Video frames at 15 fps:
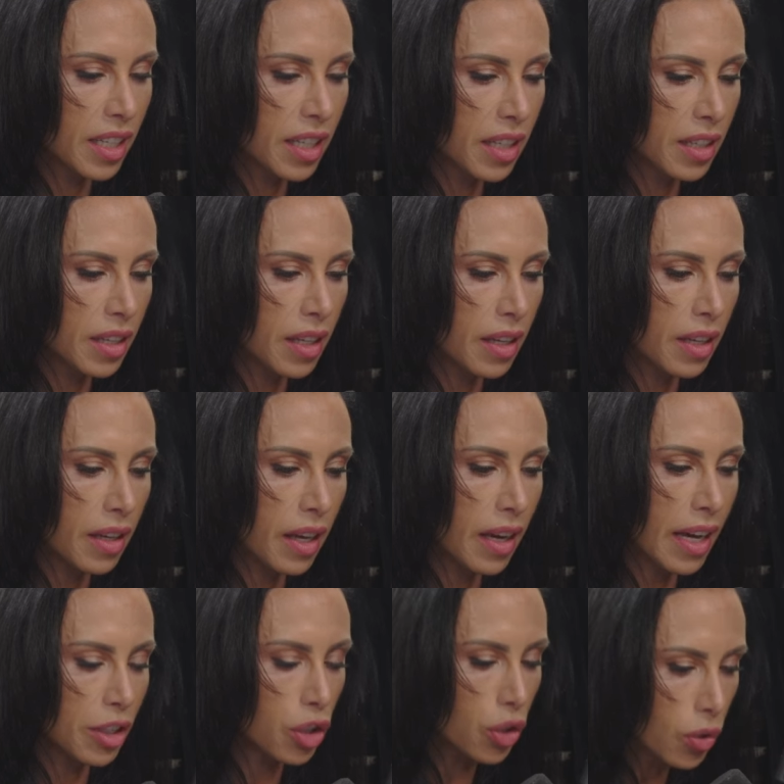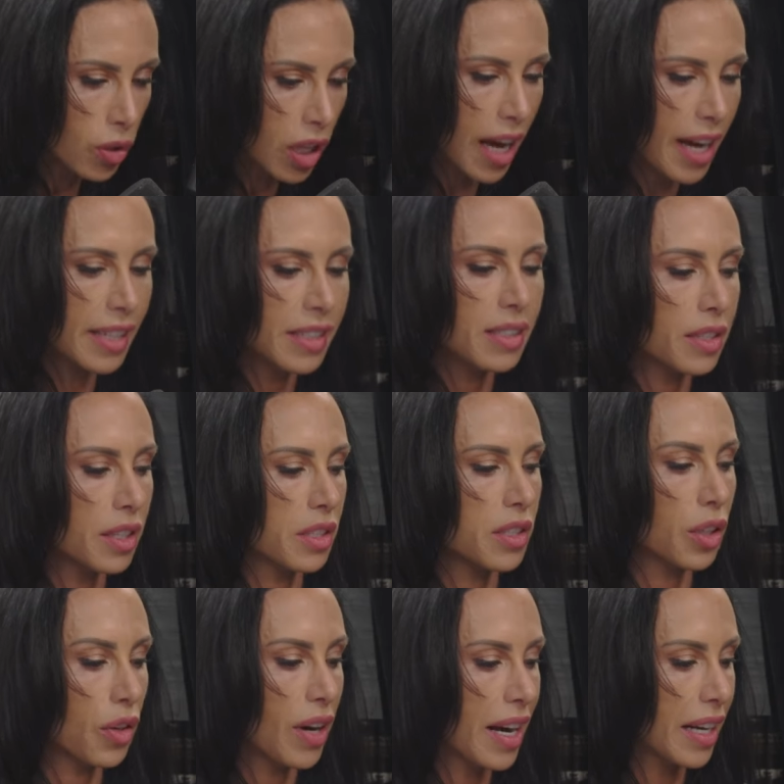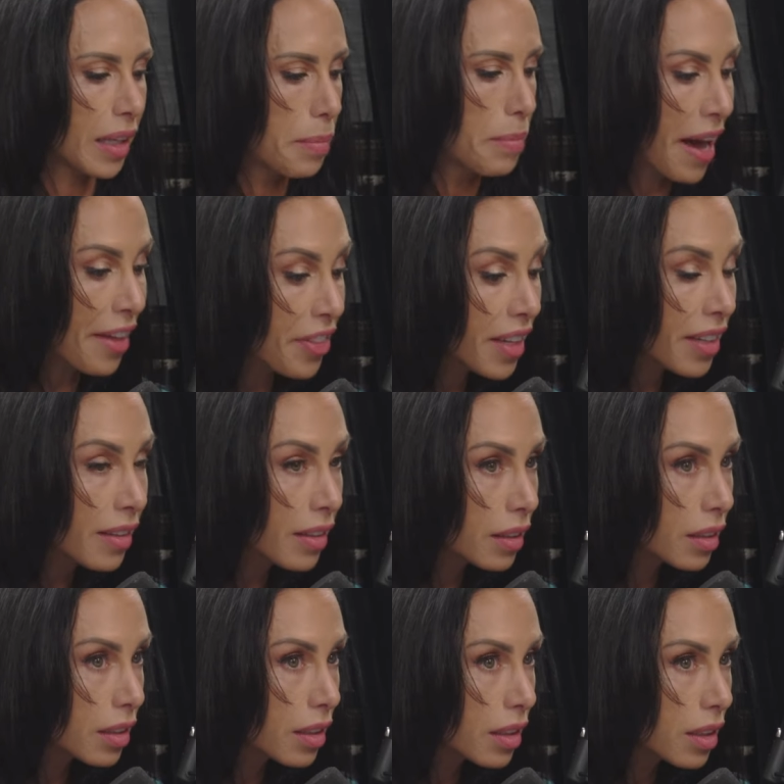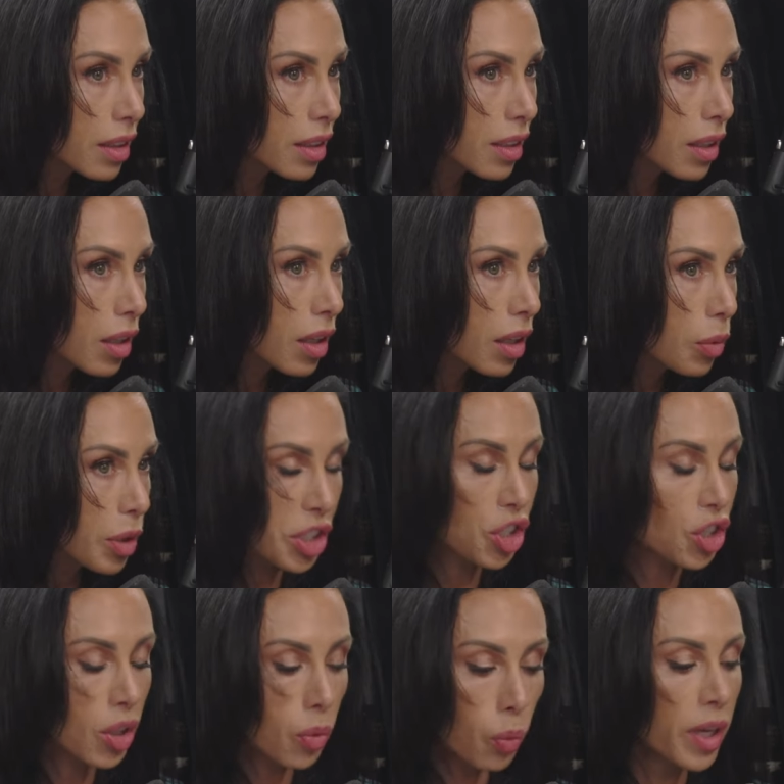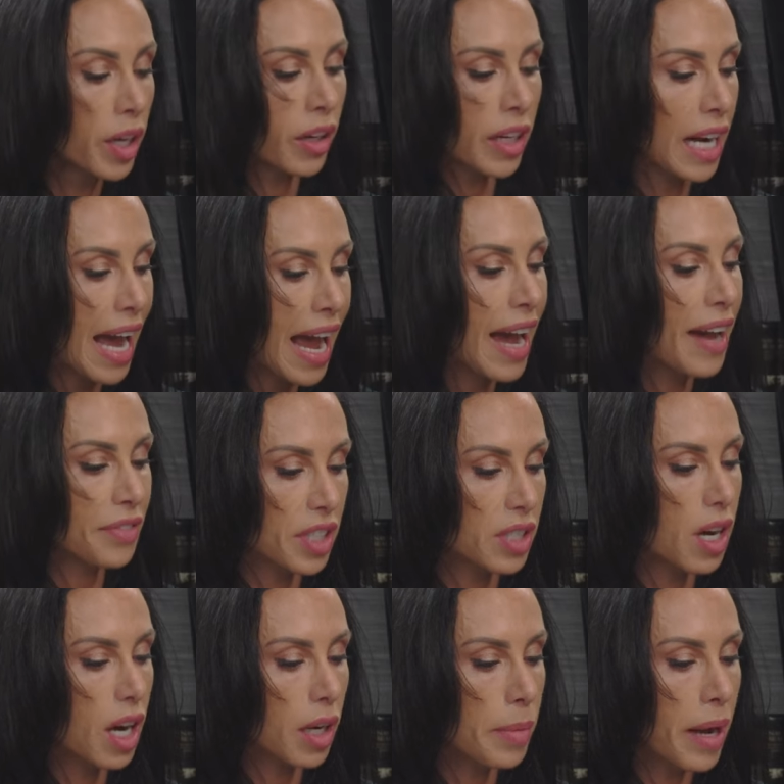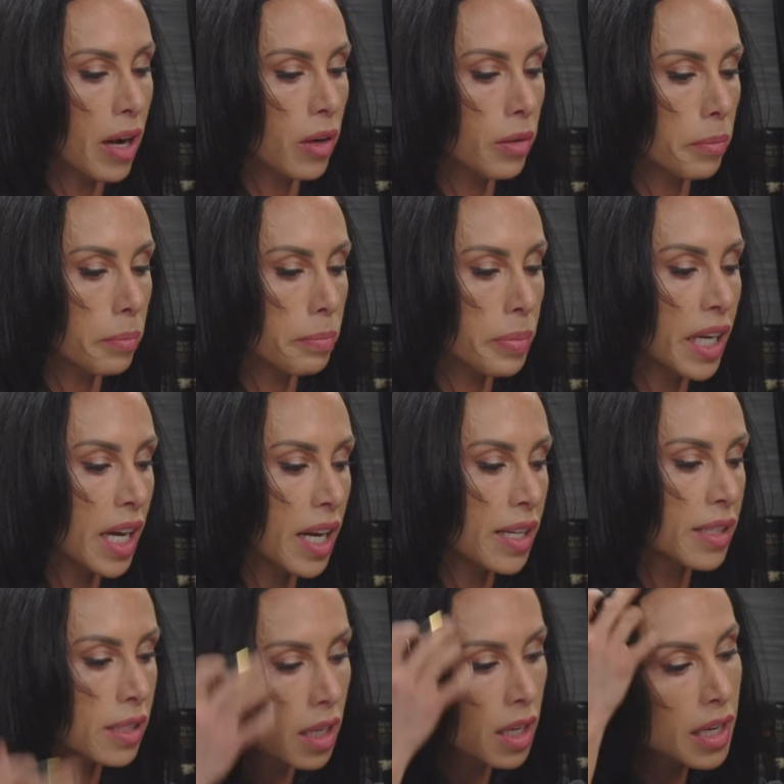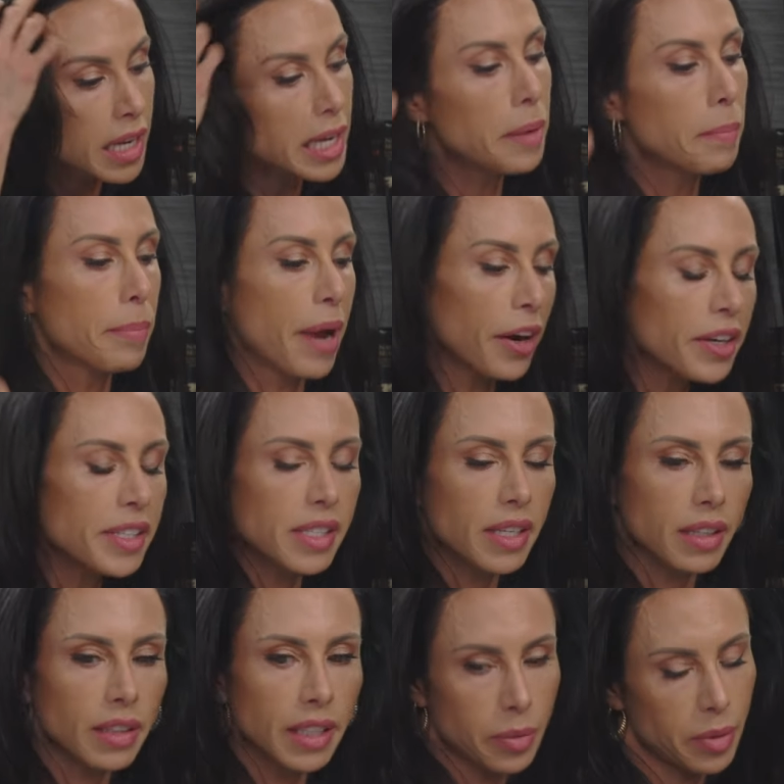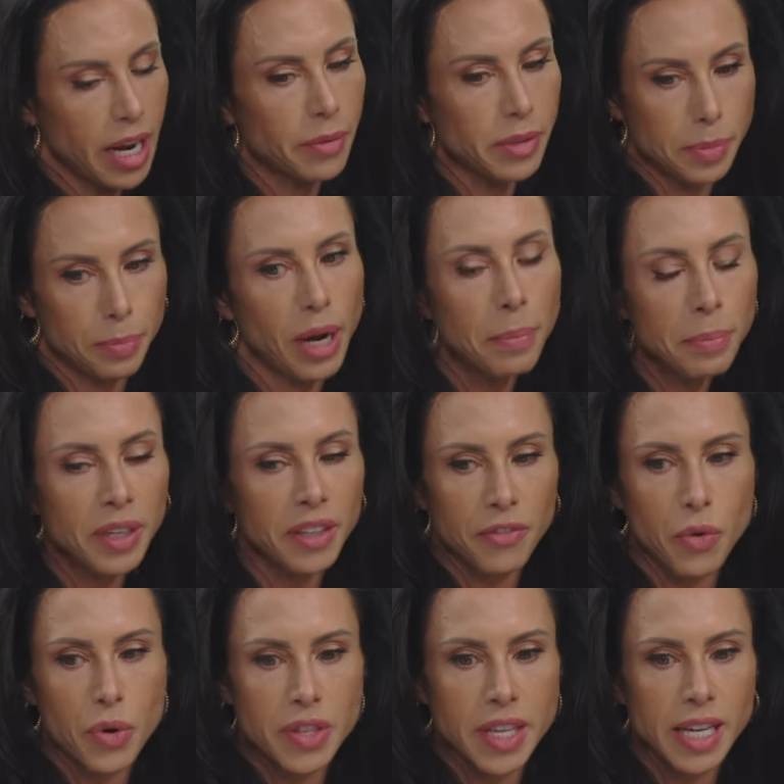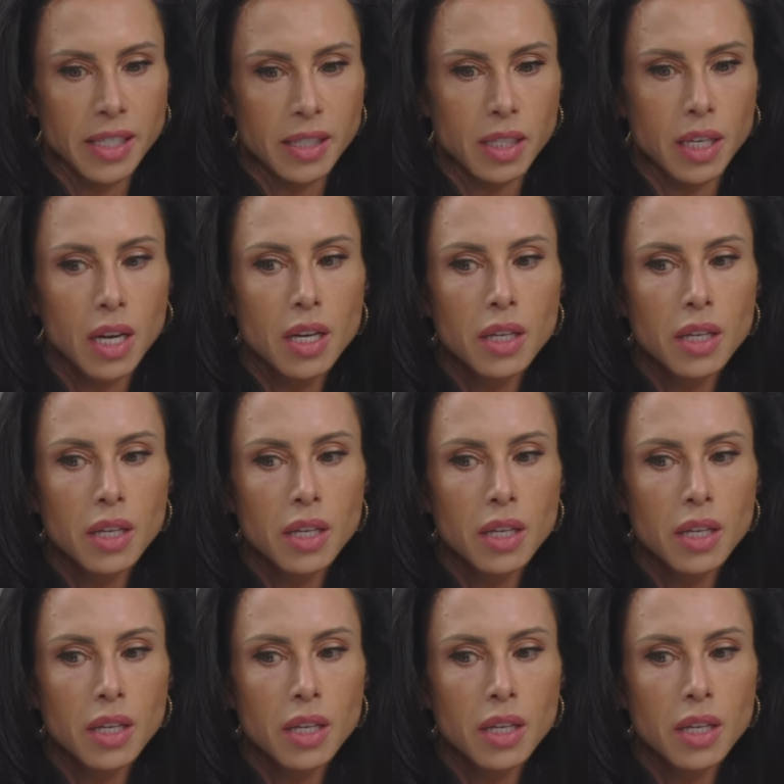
in and utilized the Socratic method, which we are going to have to talk about because embarrassingly, when I was prepping for this,